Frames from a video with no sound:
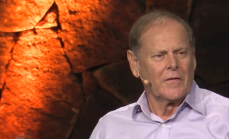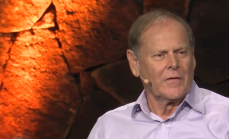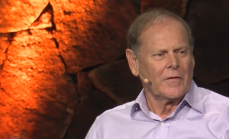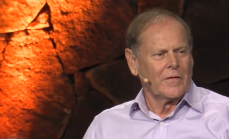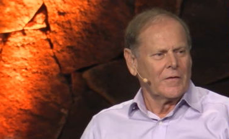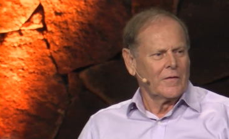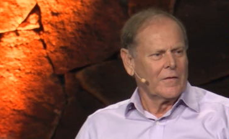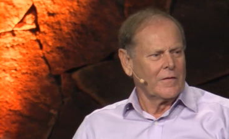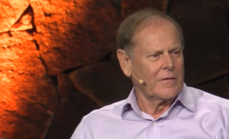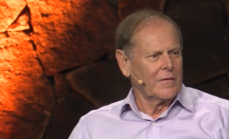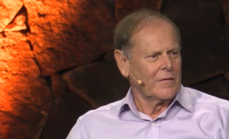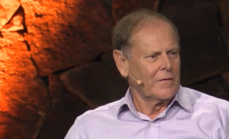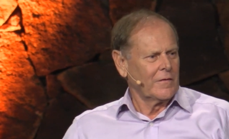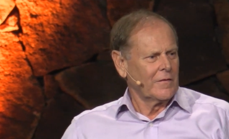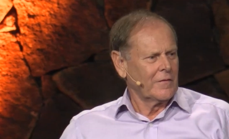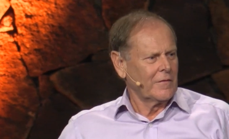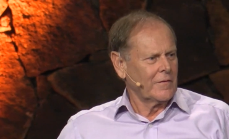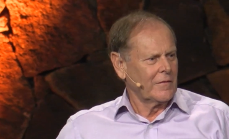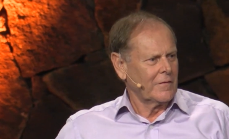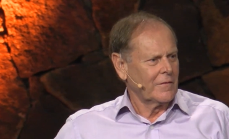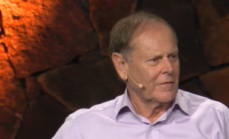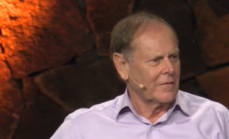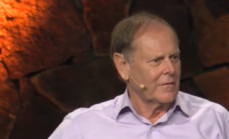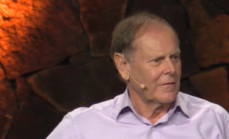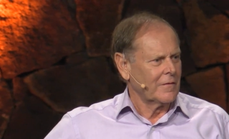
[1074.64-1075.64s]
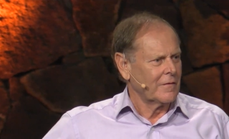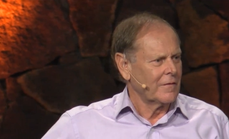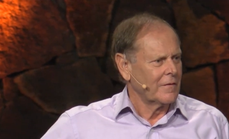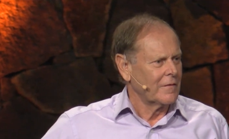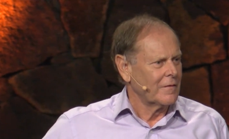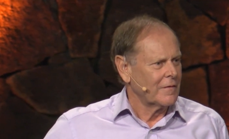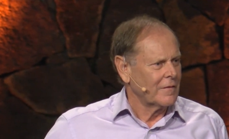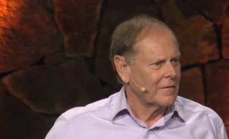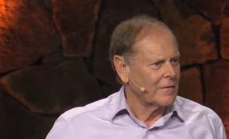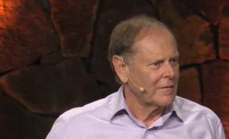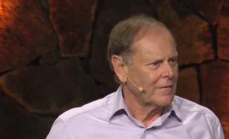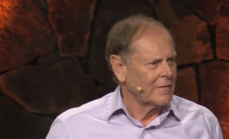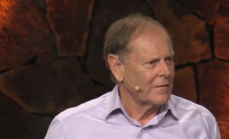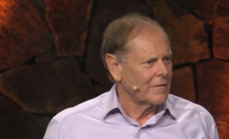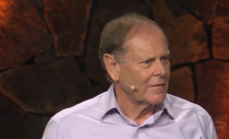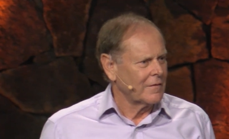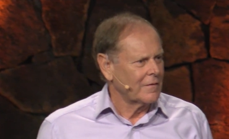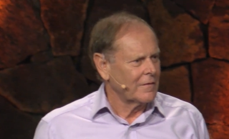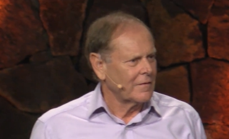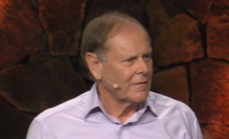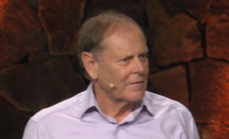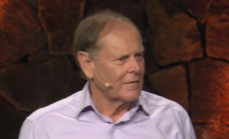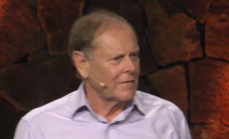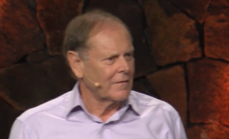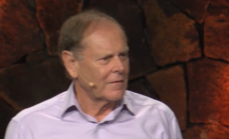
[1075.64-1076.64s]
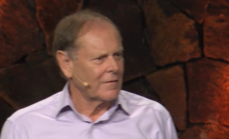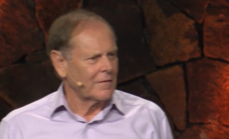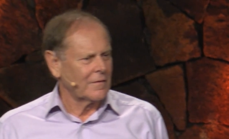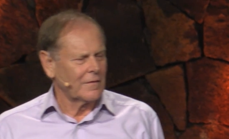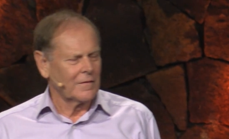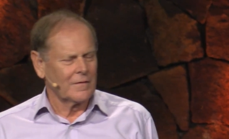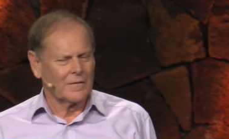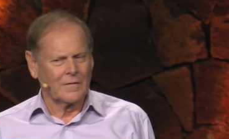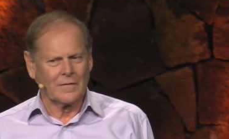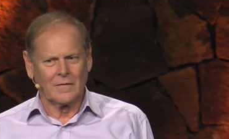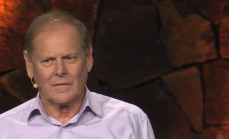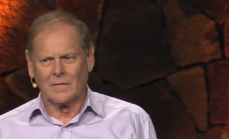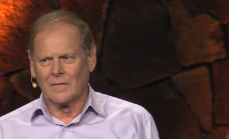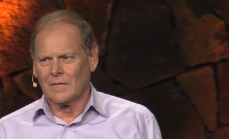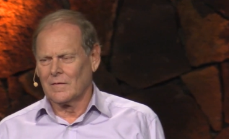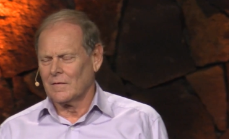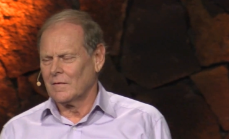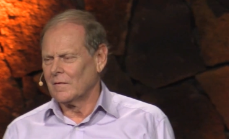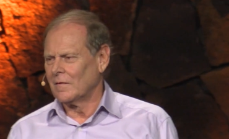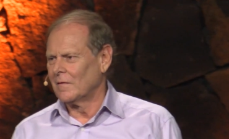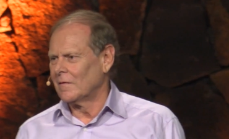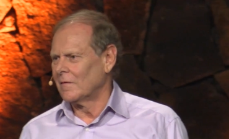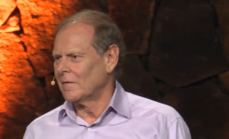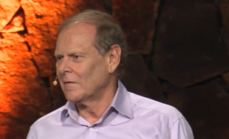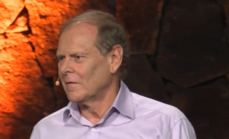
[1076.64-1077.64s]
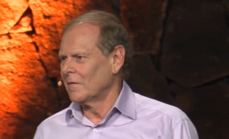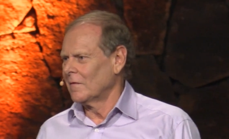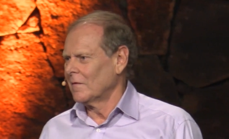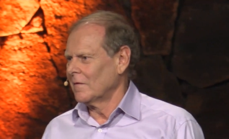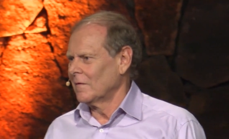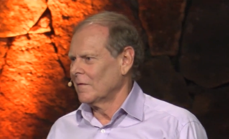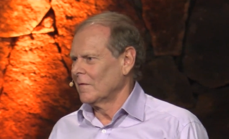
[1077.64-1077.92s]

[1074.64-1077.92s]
(no one is talking)